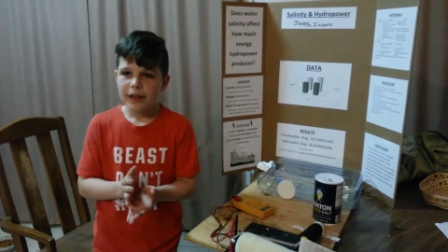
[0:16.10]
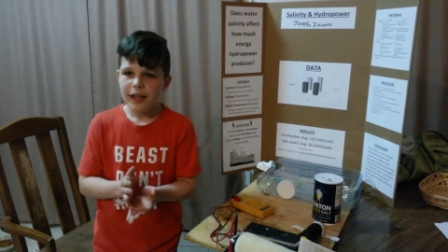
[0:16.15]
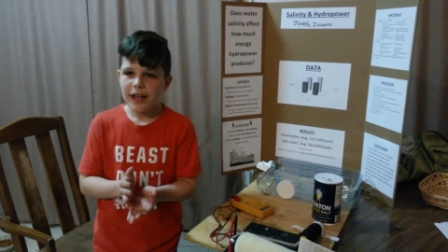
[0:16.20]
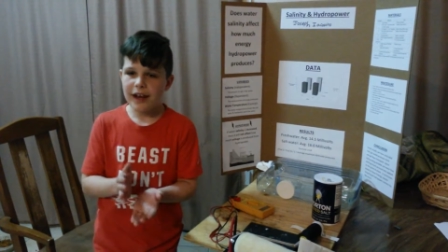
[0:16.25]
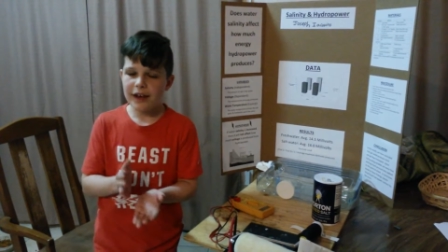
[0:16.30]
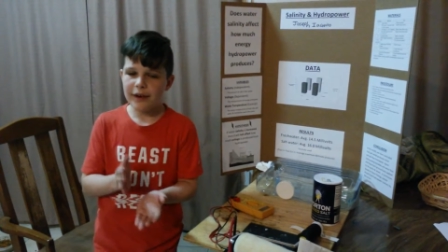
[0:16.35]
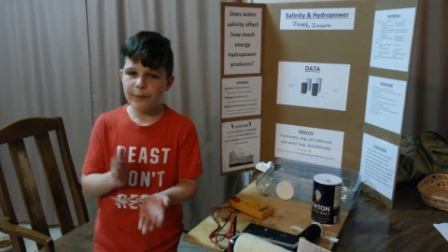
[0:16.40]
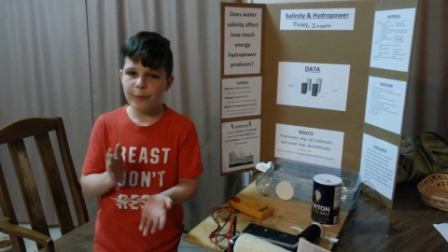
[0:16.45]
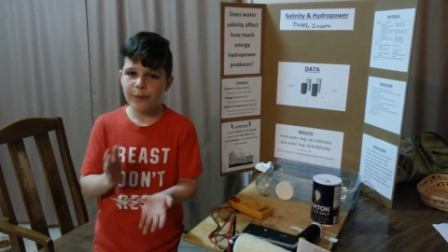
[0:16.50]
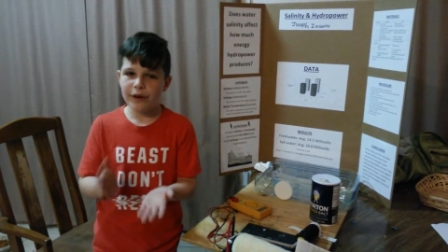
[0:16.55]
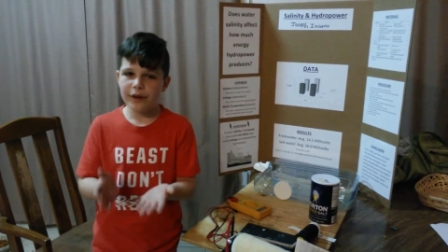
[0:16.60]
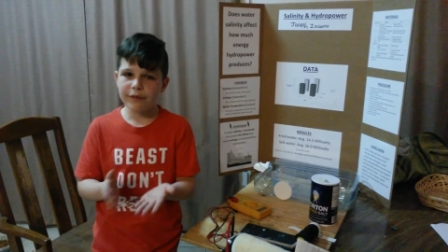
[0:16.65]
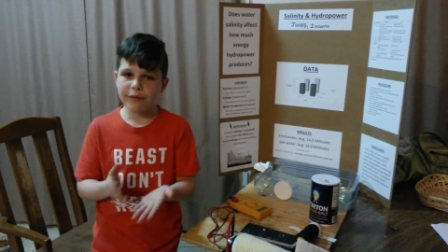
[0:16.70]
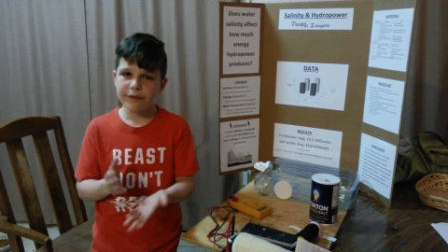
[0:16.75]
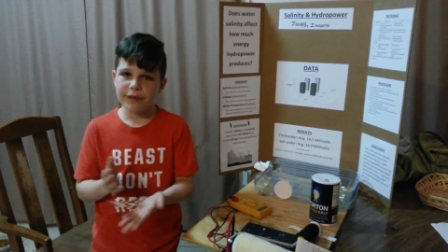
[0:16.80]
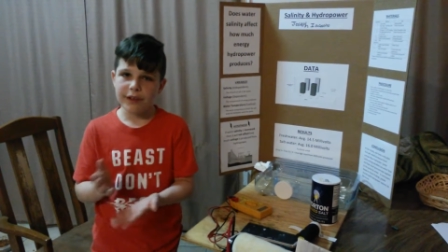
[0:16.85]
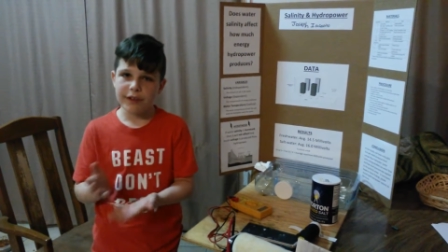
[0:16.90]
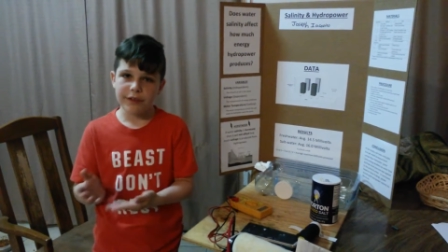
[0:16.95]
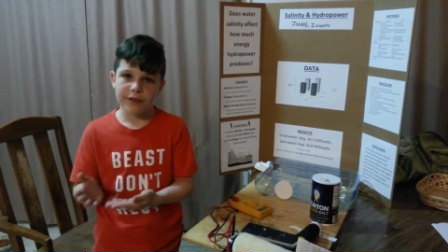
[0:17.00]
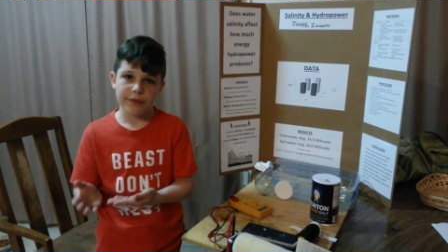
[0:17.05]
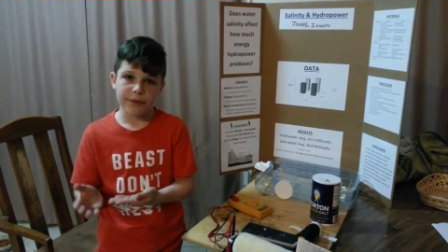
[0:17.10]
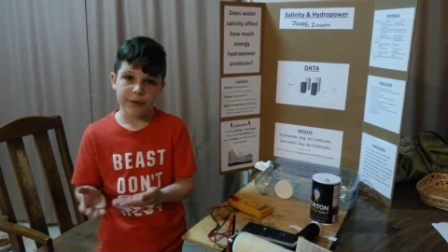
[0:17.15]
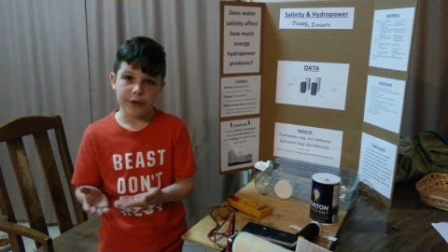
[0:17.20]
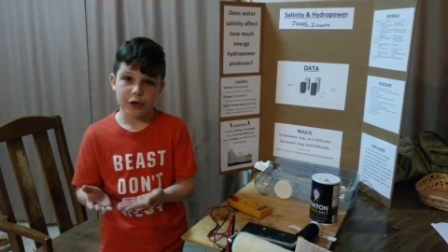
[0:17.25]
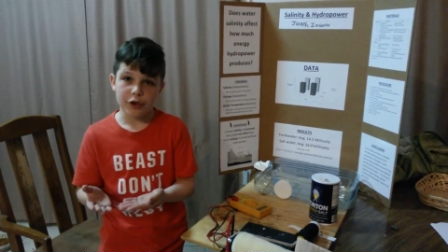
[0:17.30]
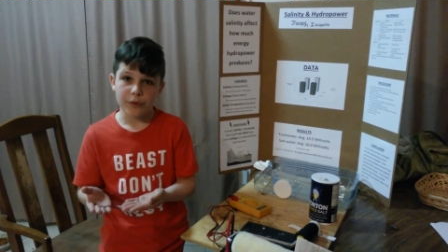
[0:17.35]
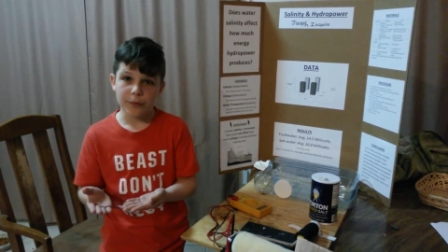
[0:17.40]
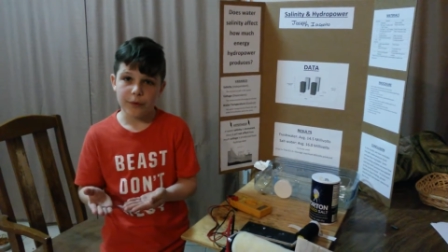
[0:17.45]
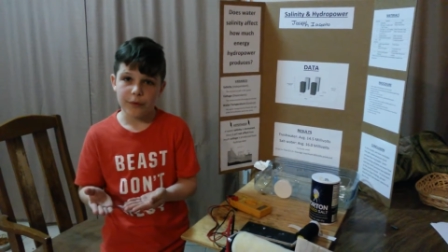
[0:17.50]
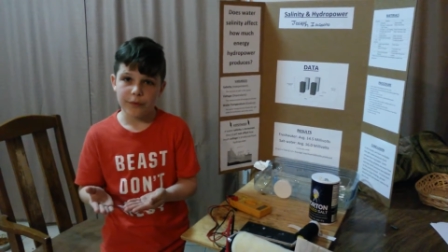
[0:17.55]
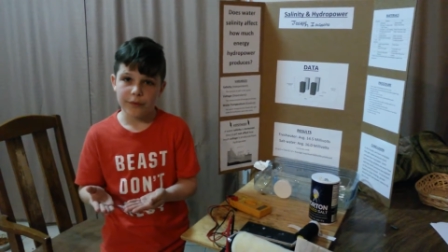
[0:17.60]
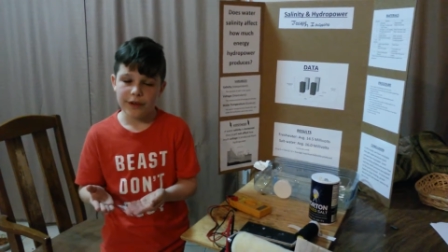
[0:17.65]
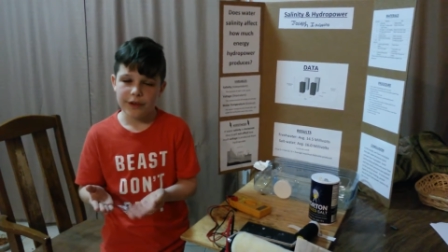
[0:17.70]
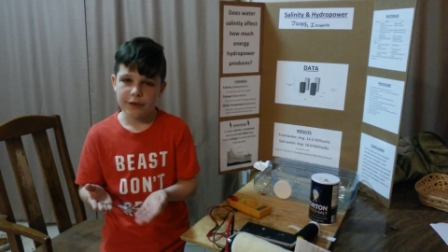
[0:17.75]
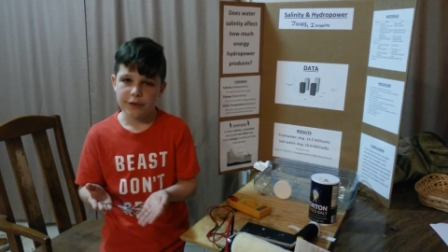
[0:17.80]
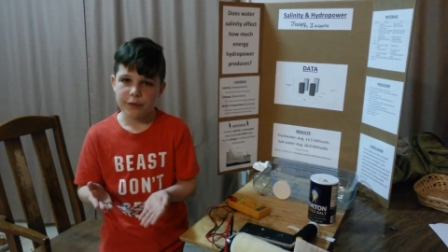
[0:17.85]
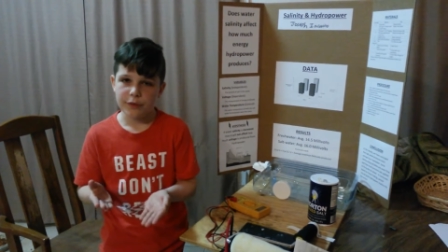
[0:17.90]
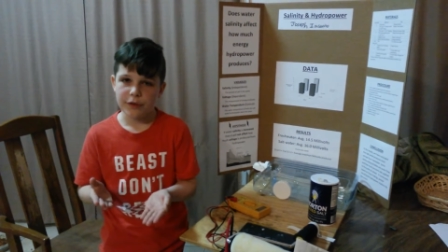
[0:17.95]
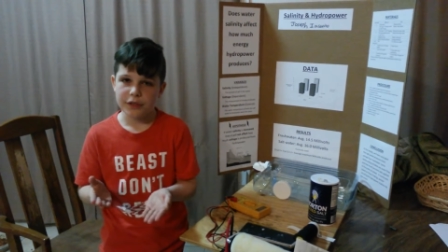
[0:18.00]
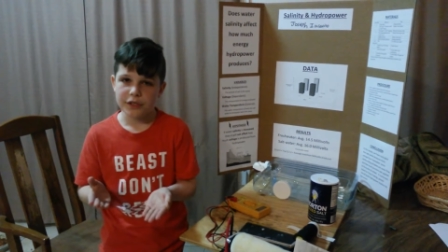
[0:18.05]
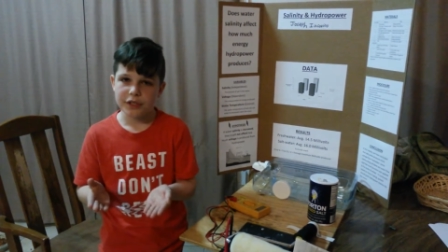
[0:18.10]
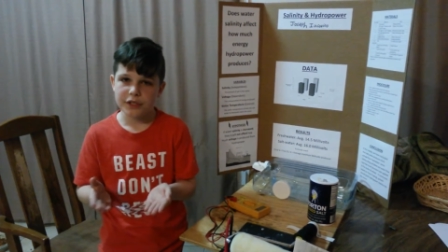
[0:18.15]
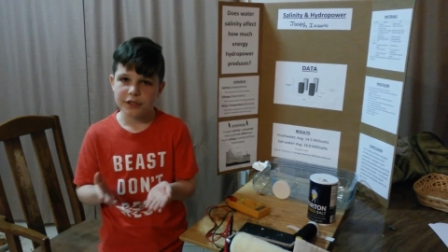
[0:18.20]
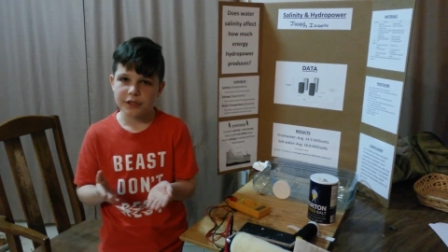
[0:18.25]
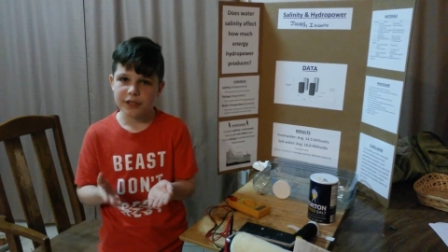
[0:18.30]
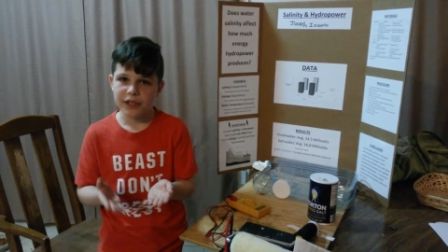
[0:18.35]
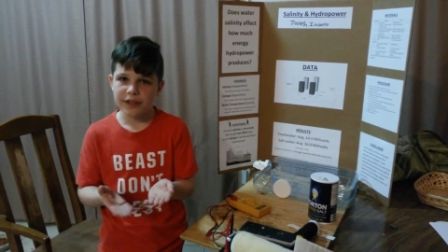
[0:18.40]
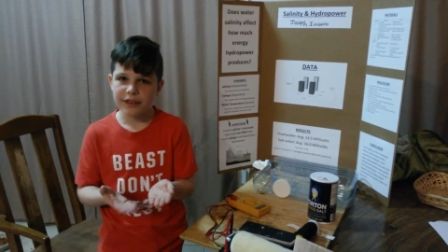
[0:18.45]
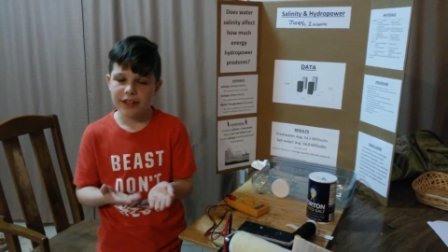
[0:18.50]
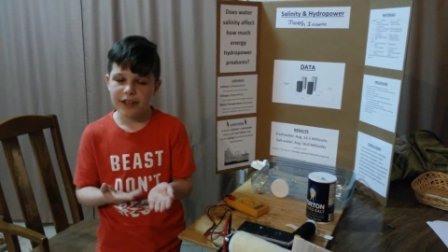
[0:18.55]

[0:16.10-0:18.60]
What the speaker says: And one of these renewable resources